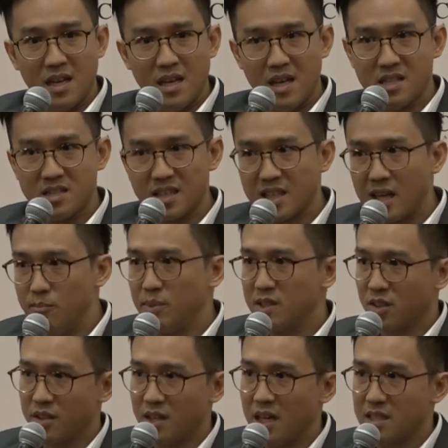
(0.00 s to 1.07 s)
it's incumbent
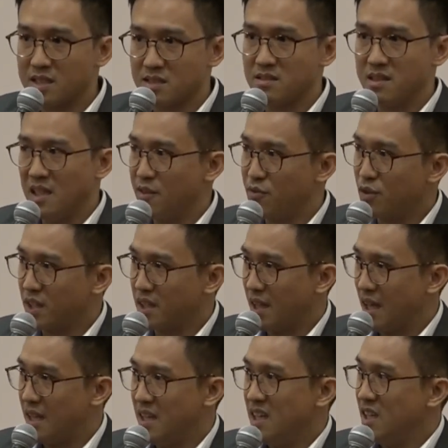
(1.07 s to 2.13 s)
on us delivering
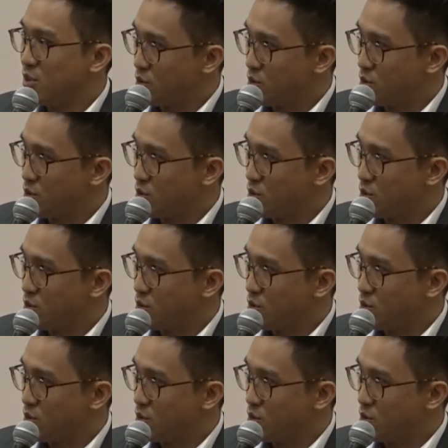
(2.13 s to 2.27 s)
that